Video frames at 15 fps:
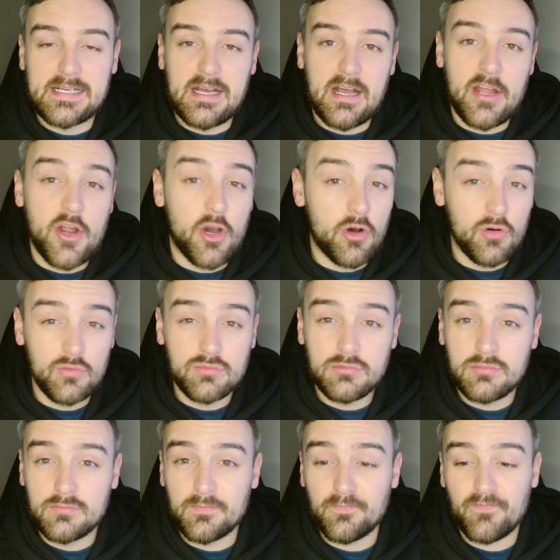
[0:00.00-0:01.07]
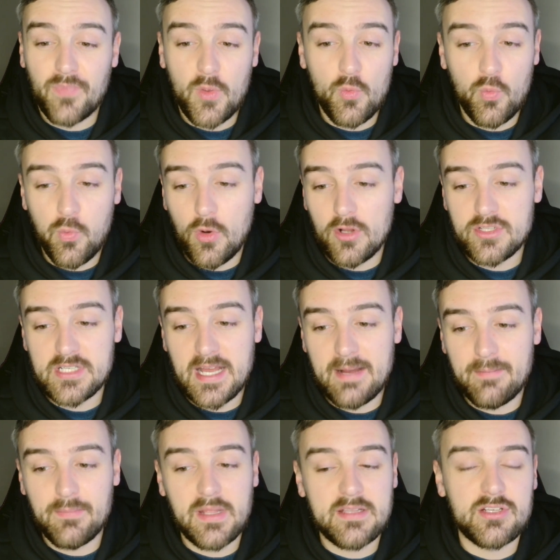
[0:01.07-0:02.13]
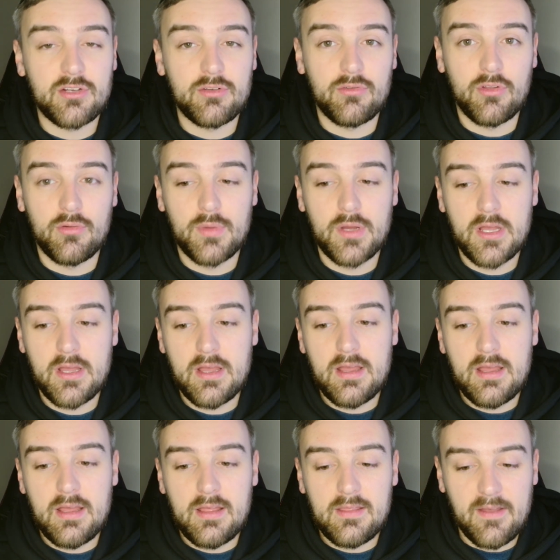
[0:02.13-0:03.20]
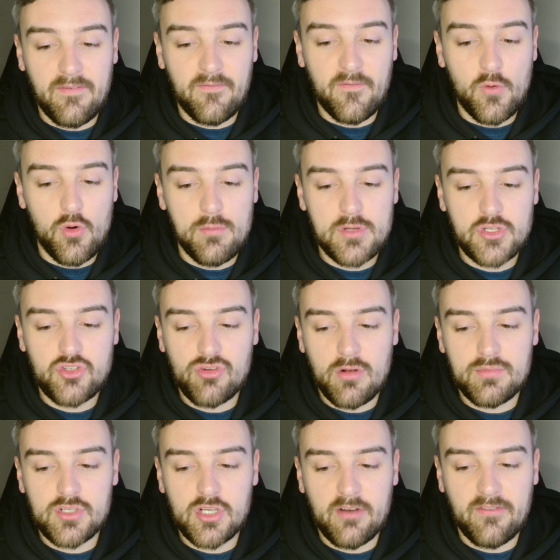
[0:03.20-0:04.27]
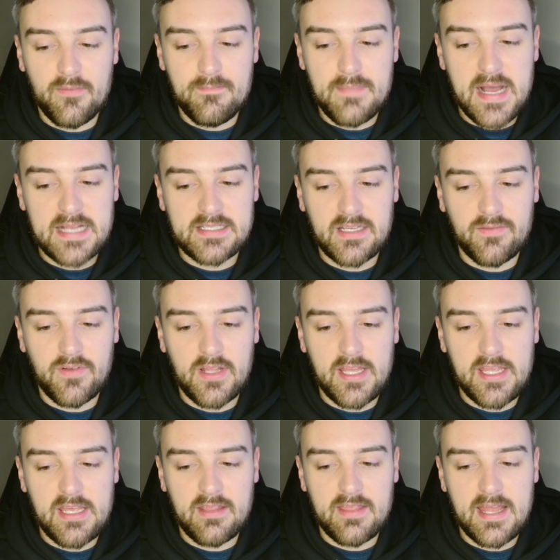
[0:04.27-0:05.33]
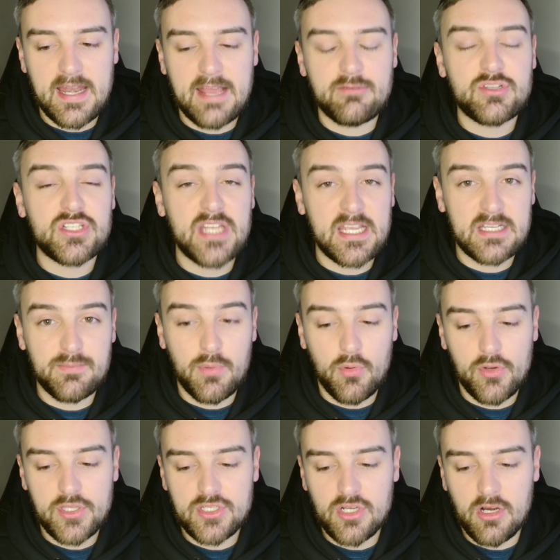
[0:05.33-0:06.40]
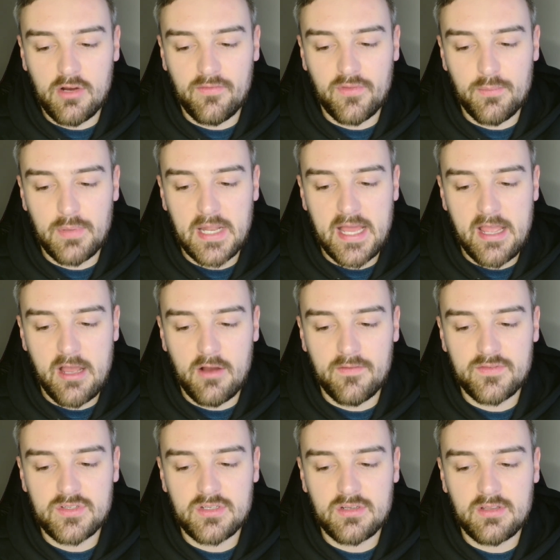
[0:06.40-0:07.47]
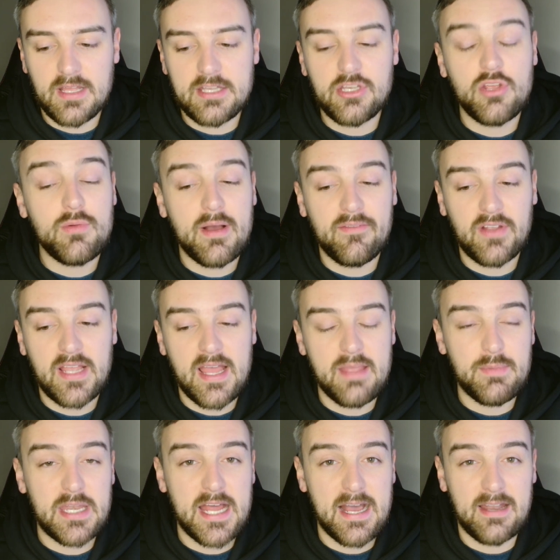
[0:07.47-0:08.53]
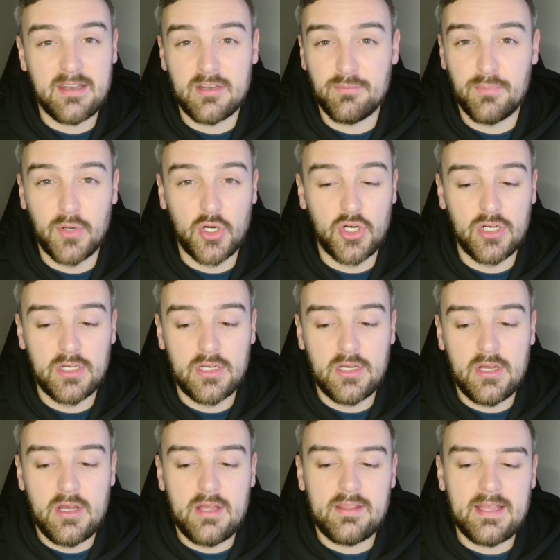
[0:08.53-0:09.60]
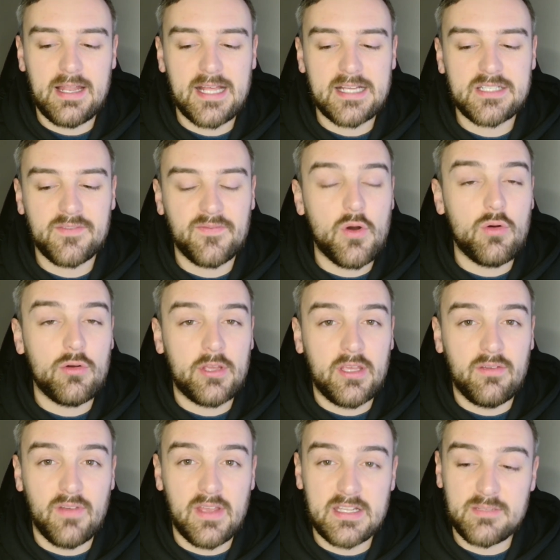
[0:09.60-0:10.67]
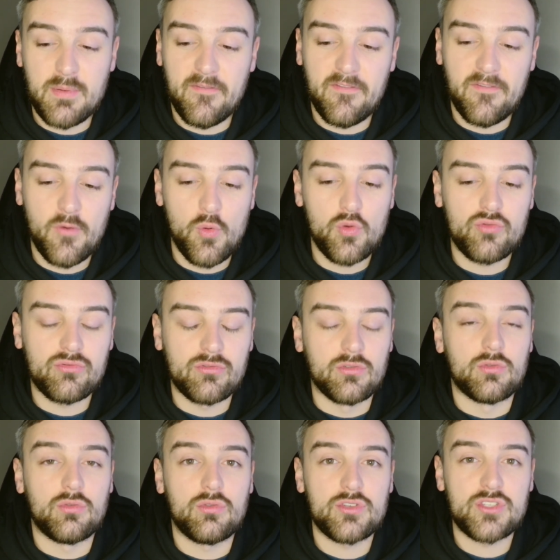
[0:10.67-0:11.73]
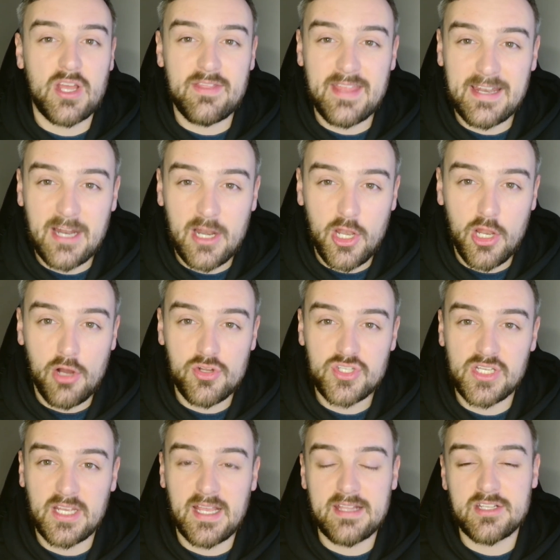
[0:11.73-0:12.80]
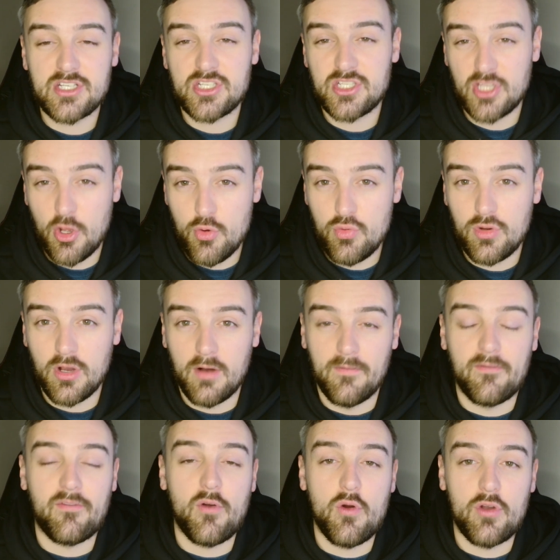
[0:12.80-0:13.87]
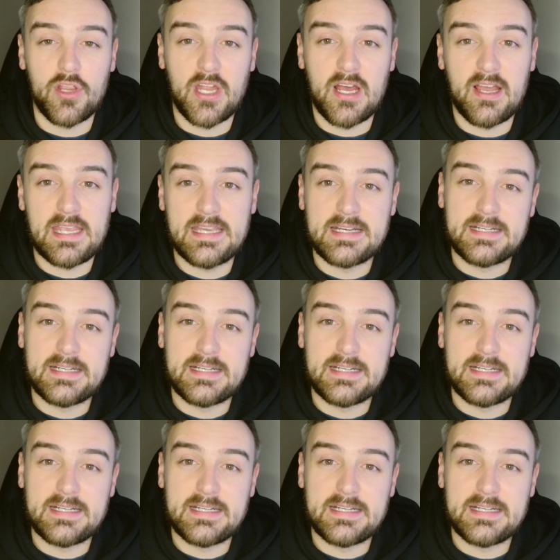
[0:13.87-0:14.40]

And Hull, what's happening to them? Their form has dropped off massively. They're now 6 points off the playoffs. They do have a game in hand, but their last five, it's been four draws and then a loss against Stoke on Friday.